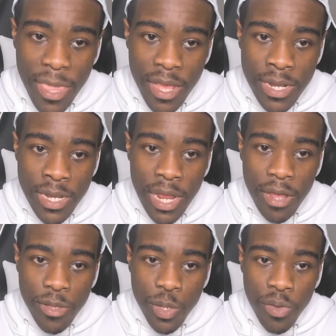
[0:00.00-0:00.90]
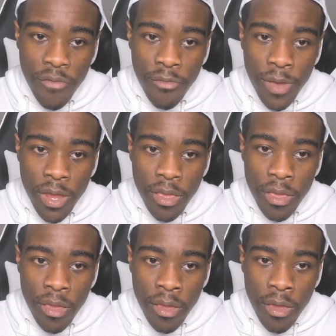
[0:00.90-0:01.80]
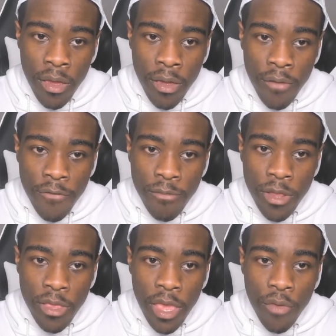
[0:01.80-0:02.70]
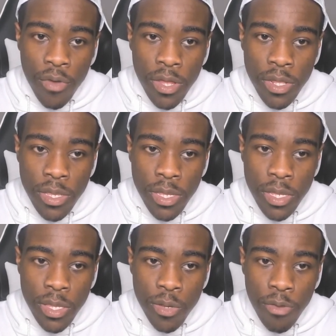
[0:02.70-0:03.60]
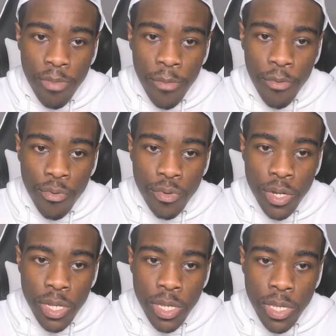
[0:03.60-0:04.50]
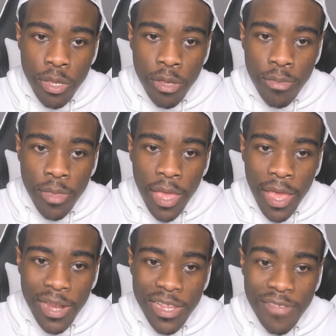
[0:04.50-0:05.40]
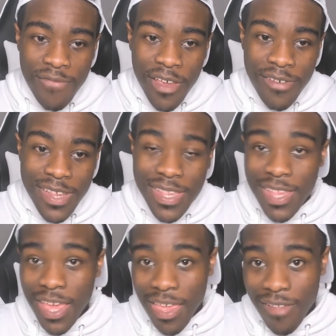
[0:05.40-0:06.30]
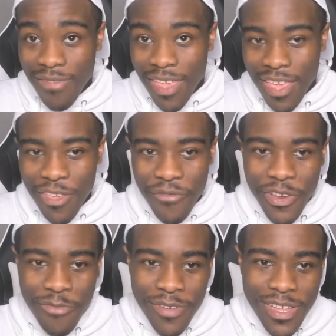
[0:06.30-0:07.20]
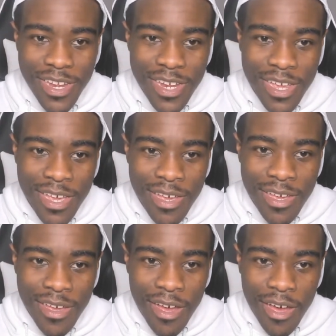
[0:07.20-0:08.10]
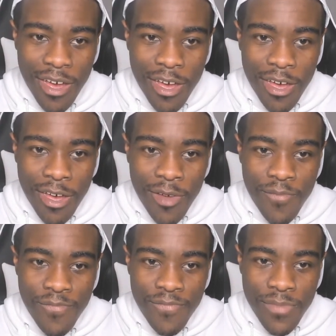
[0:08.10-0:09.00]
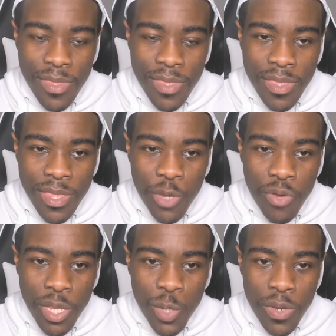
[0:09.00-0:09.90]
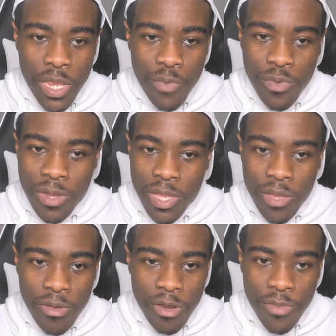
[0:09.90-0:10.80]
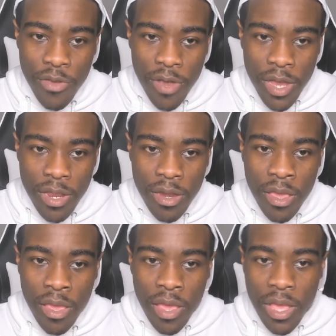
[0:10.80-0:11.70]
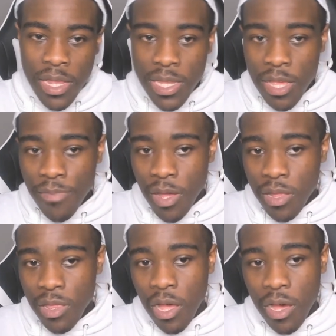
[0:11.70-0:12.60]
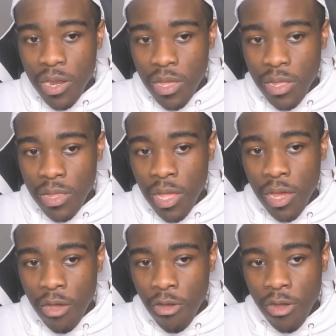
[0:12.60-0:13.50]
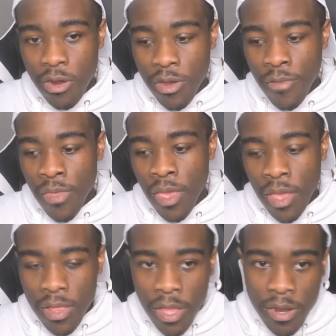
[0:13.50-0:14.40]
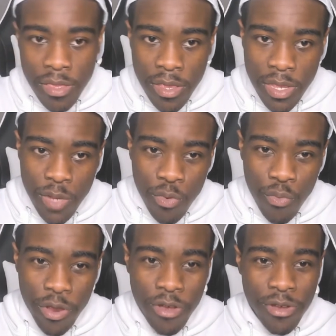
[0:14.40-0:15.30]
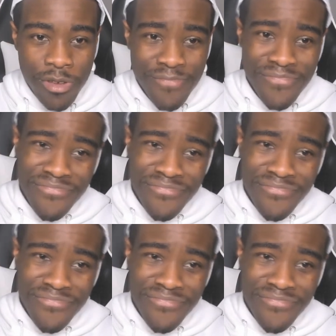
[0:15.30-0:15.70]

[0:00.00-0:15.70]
shout out to everybody from the day ones to the people who just subbed at this very second. Thank you very much. Um, 2020, we're still going to be grinding, except a lot, a lot harder. A lot of things I want to work on